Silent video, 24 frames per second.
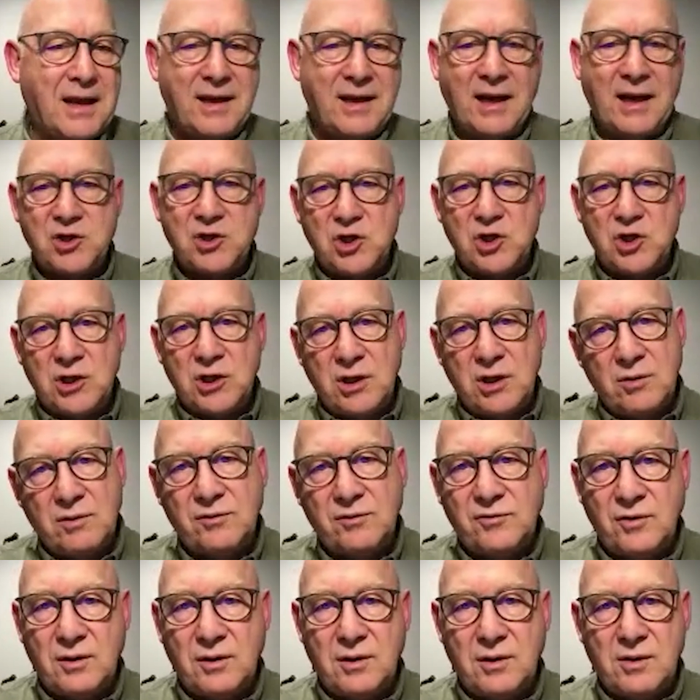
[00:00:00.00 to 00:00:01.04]
nudging you in
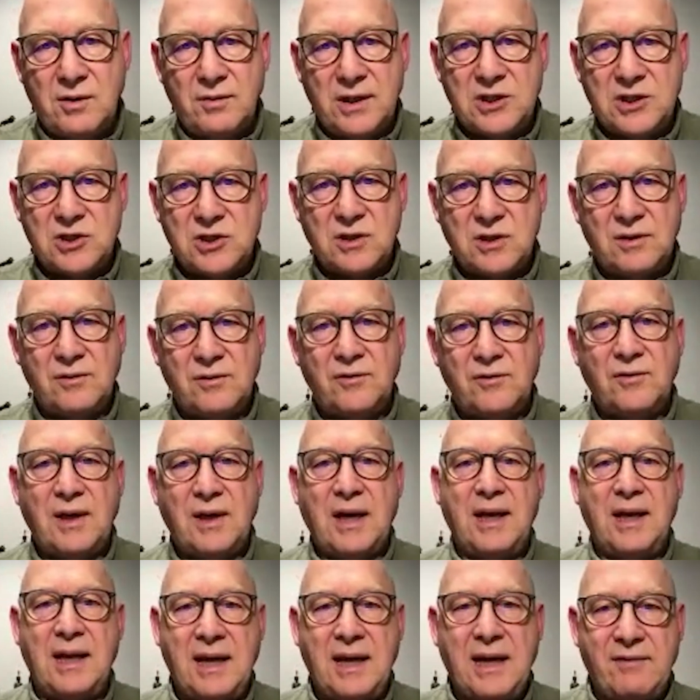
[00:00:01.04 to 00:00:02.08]
certain directions,
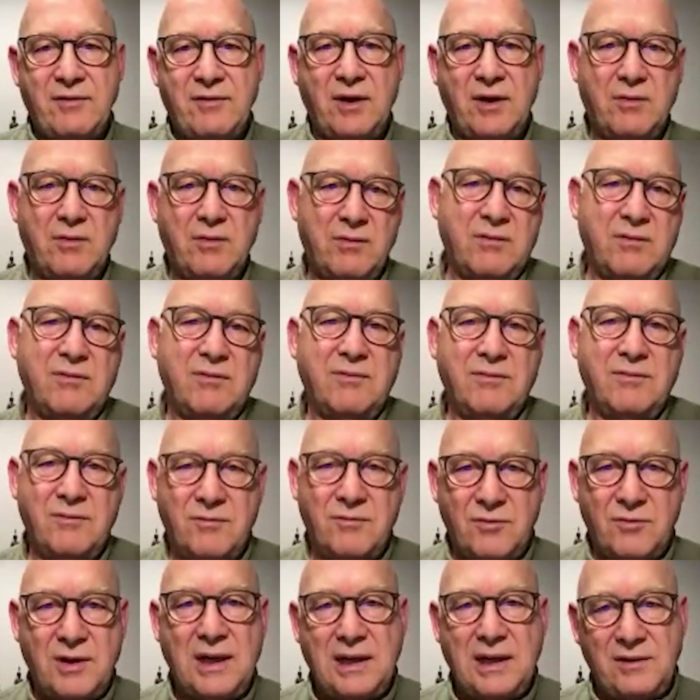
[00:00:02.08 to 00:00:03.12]
and having
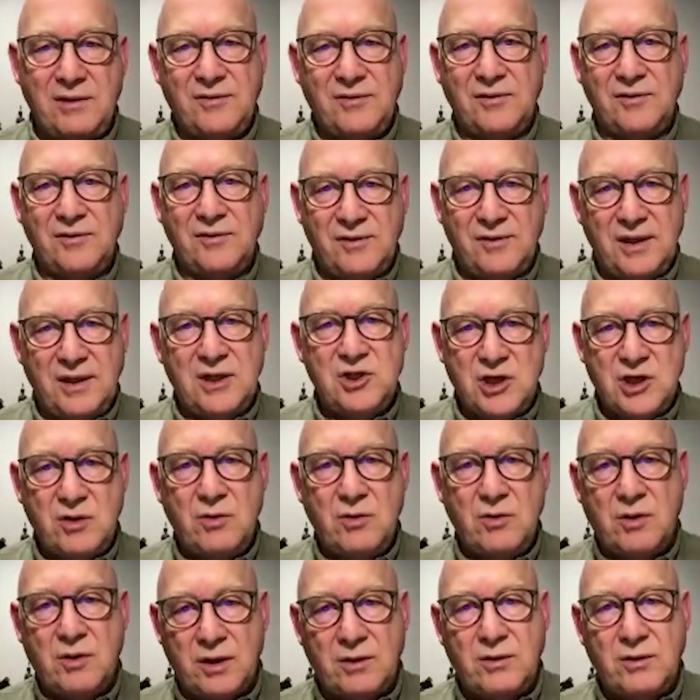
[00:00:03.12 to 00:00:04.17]
really sincere,
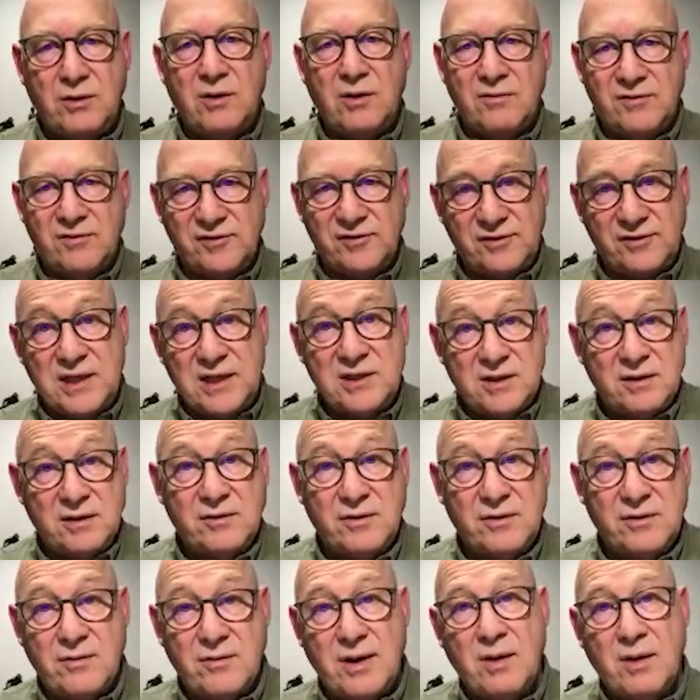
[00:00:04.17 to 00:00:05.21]
genuine
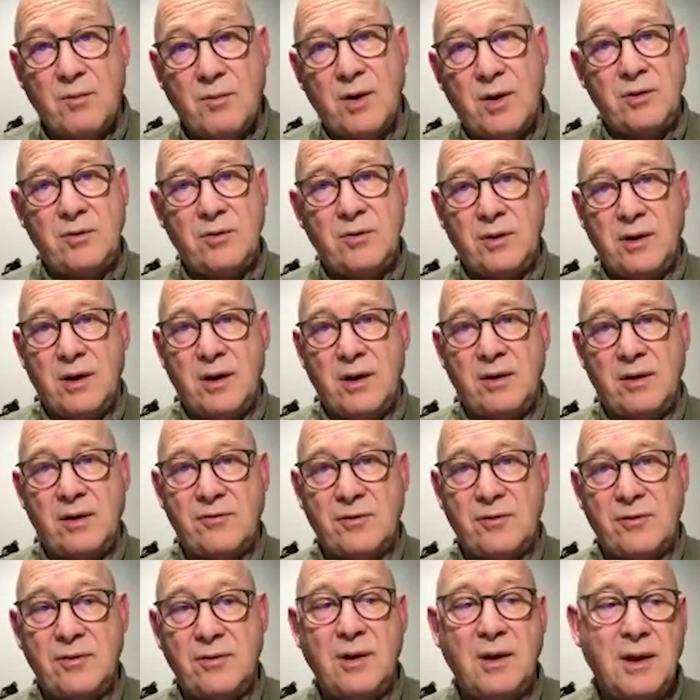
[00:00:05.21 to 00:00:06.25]
conversations around what you are going
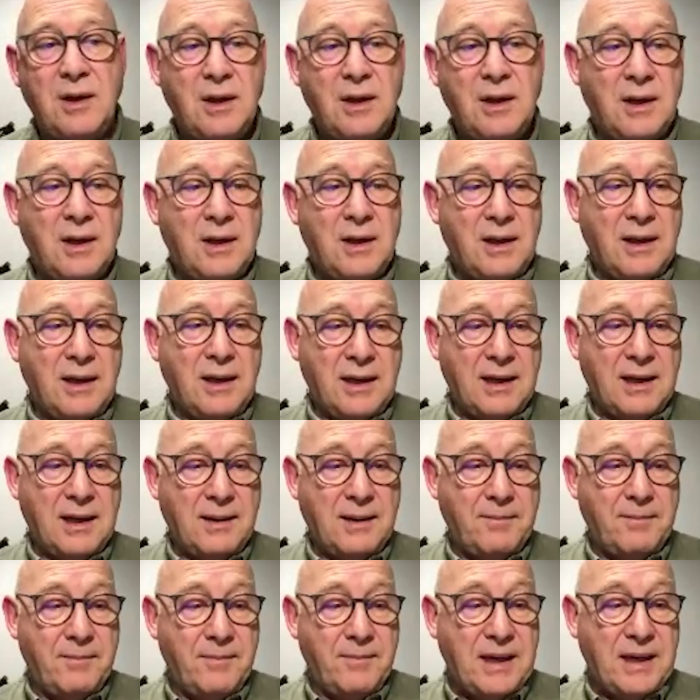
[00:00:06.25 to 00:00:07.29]
through,
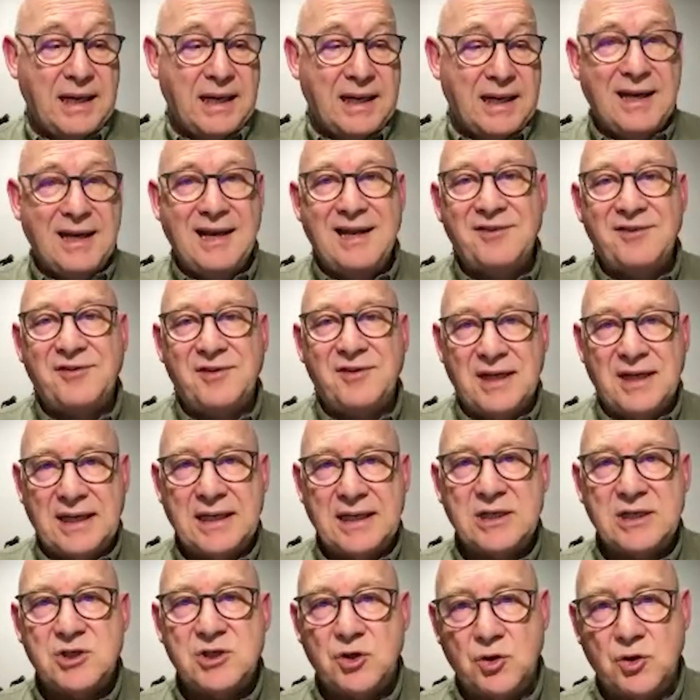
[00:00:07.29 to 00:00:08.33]
and
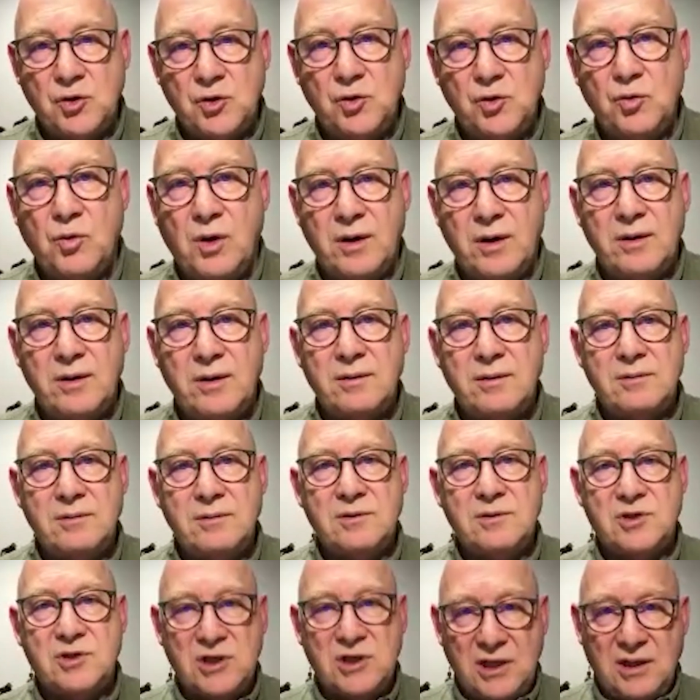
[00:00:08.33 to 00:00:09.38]
listening to what
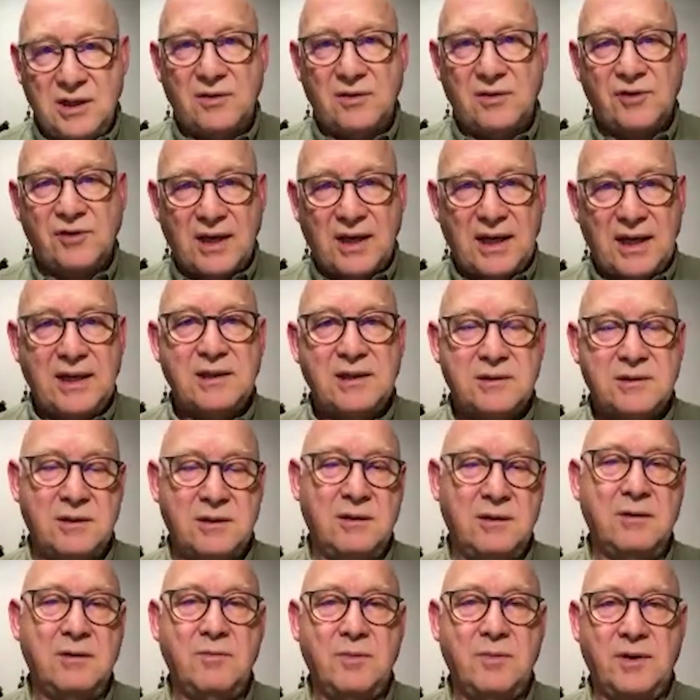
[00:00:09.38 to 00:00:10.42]
she is saying to
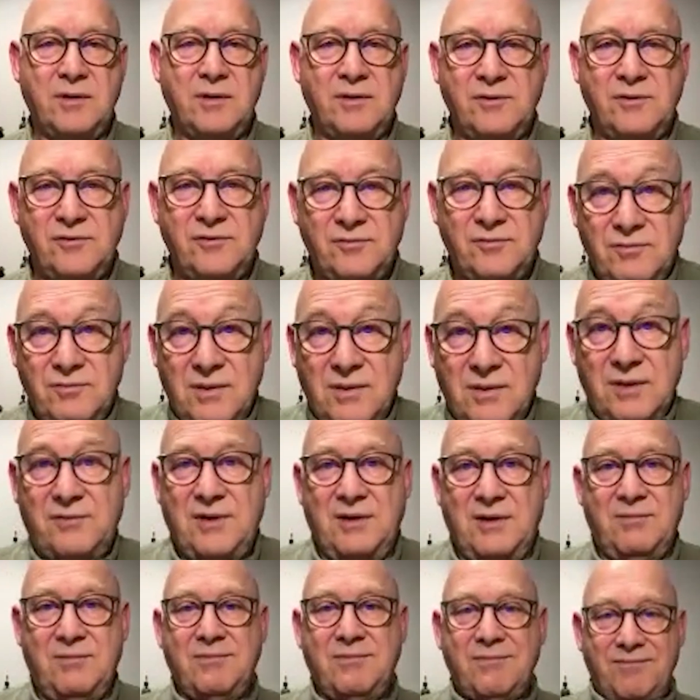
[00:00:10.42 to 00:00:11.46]
you, because
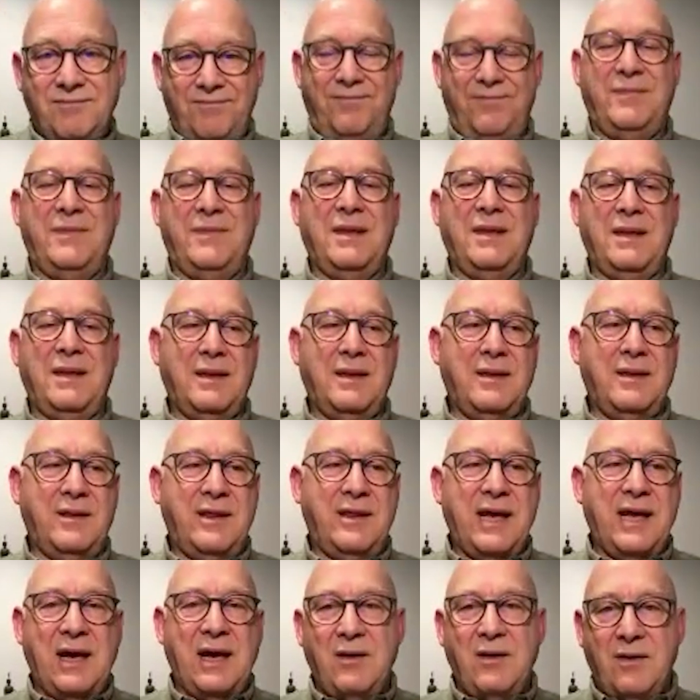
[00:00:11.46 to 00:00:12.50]

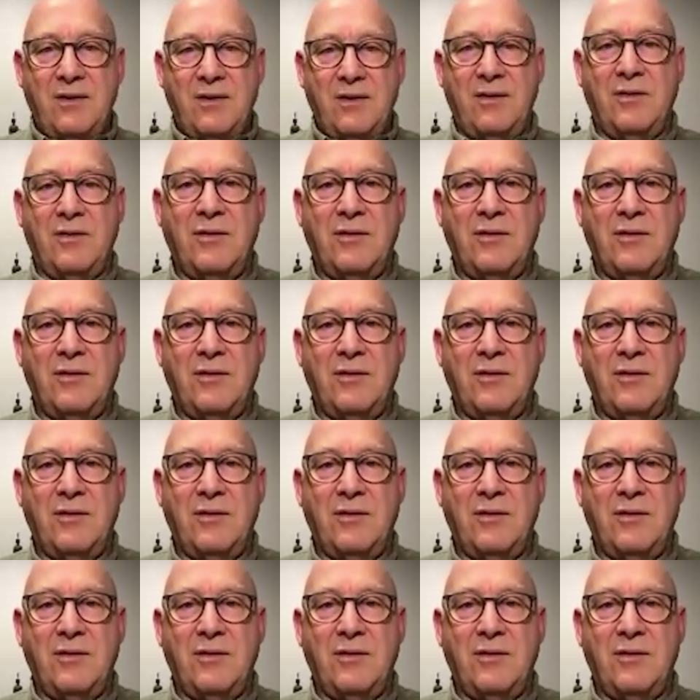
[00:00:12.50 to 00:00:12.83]
that